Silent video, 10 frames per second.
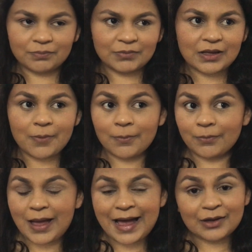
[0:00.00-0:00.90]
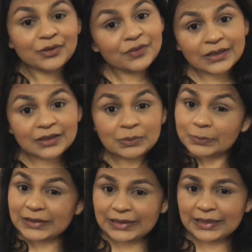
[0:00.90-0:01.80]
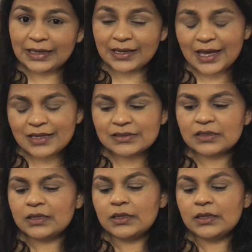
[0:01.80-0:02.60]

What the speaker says: come out of it completely, I guess.